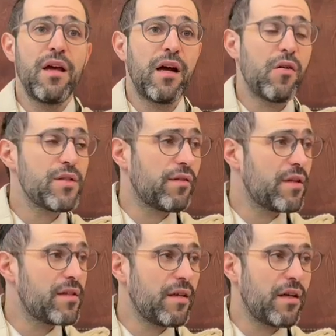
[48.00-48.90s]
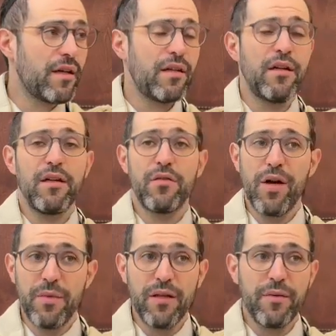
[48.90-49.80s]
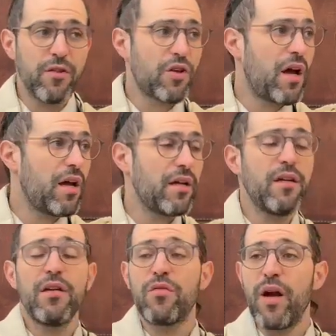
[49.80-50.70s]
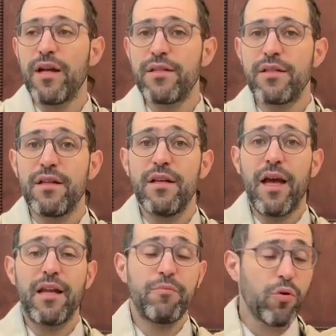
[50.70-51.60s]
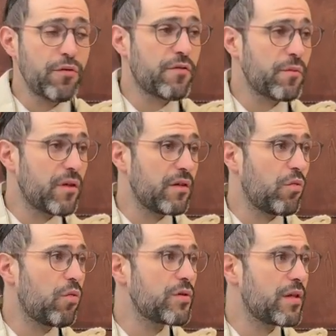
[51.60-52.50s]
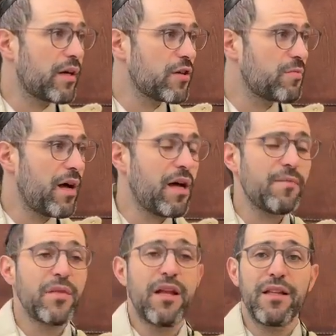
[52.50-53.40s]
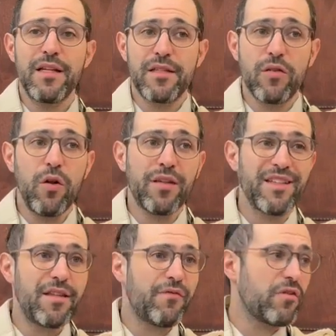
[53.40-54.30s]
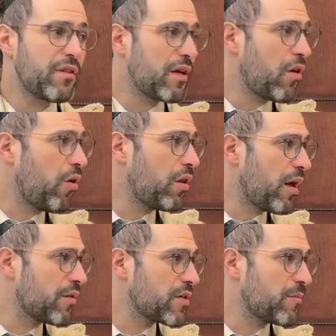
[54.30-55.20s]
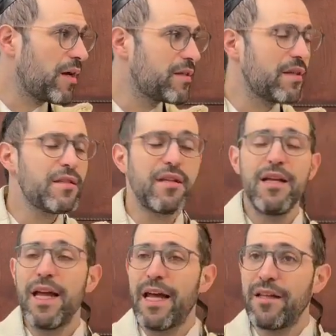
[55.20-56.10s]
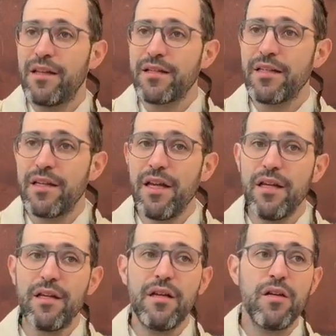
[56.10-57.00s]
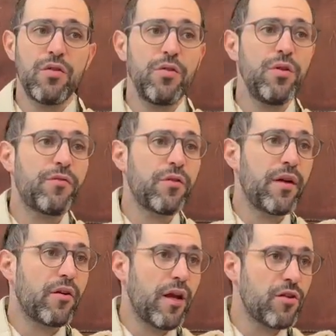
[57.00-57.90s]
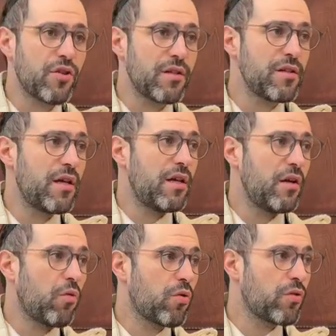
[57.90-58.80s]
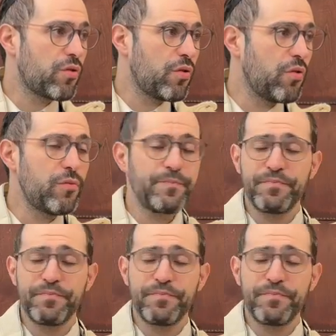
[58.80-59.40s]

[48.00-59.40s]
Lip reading: Hagon Zivchei Tzedek, the Rebbe of the Ben Ish Chai, writes, and he proves from the words of the Rashba, that salt is different than all other spices, and it doesn't need two different variations in order to